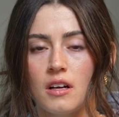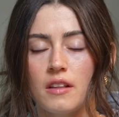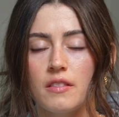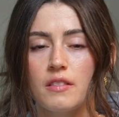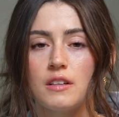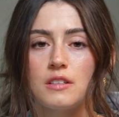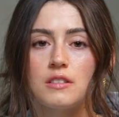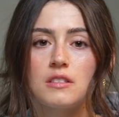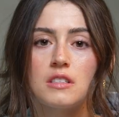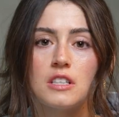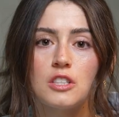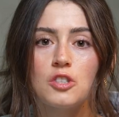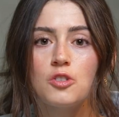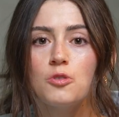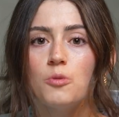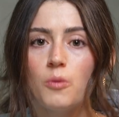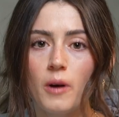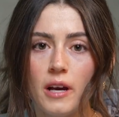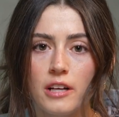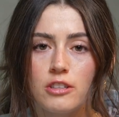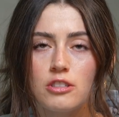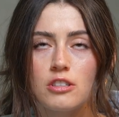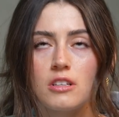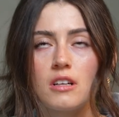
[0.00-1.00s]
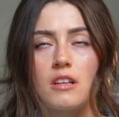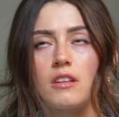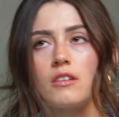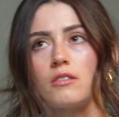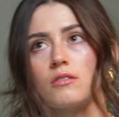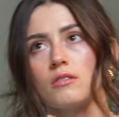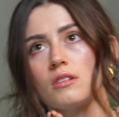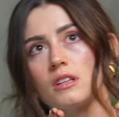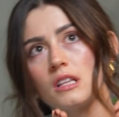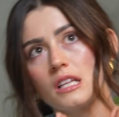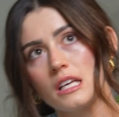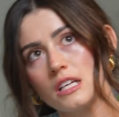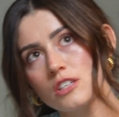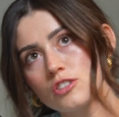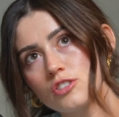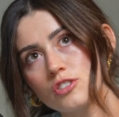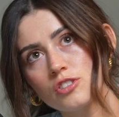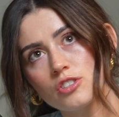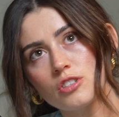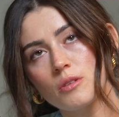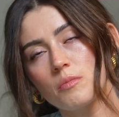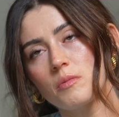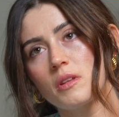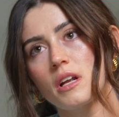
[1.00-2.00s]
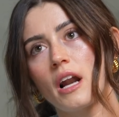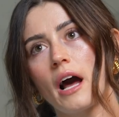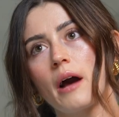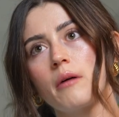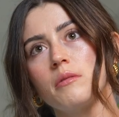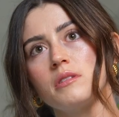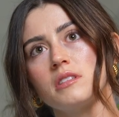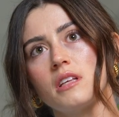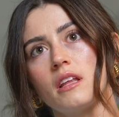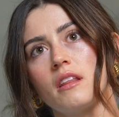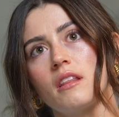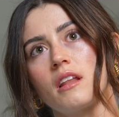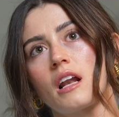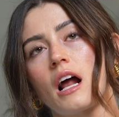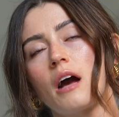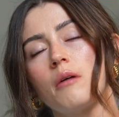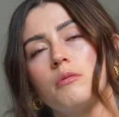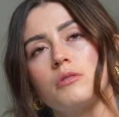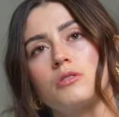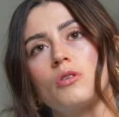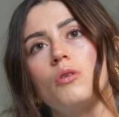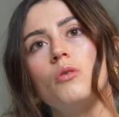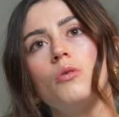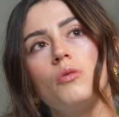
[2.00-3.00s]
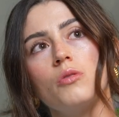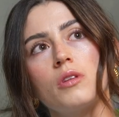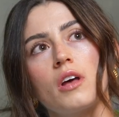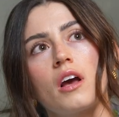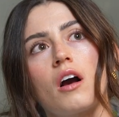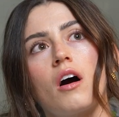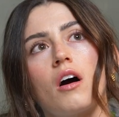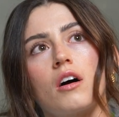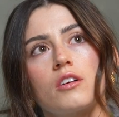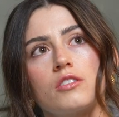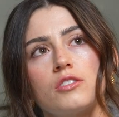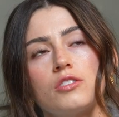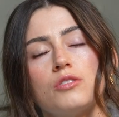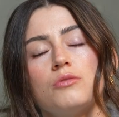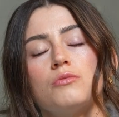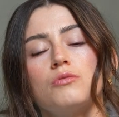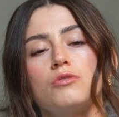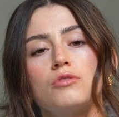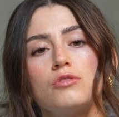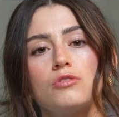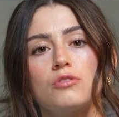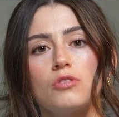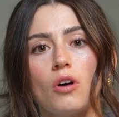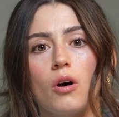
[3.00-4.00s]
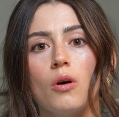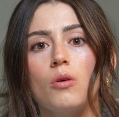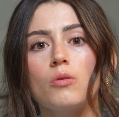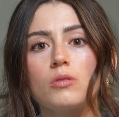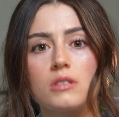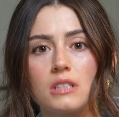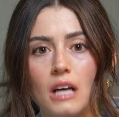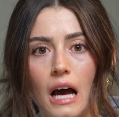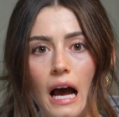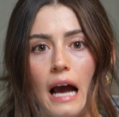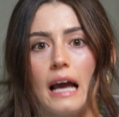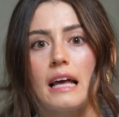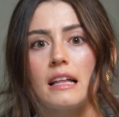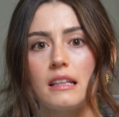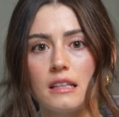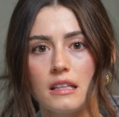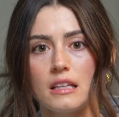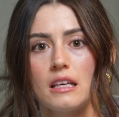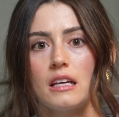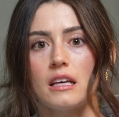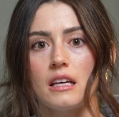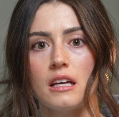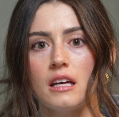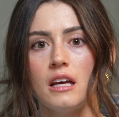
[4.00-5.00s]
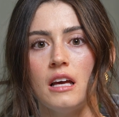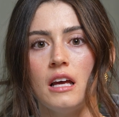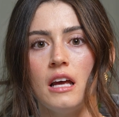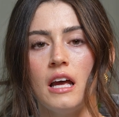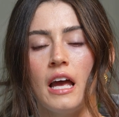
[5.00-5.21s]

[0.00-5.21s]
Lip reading: The situation in the relationship that I was in, that I was holding on to so tightly,